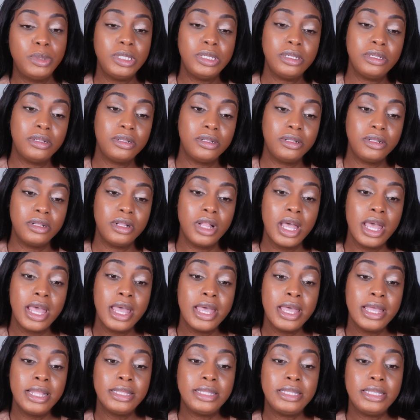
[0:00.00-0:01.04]
till
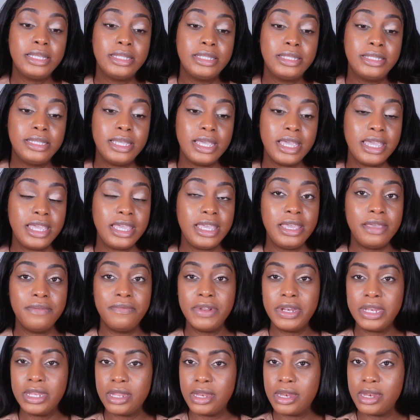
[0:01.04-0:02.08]
the day,
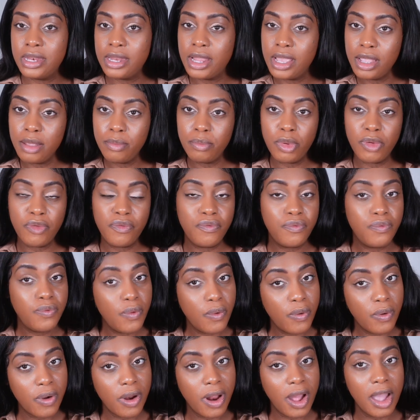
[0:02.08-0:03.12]
even the night
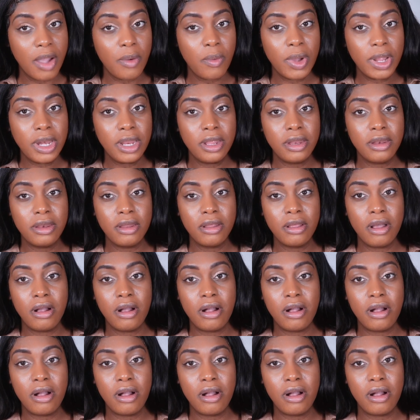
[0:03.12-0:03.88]
before I went in,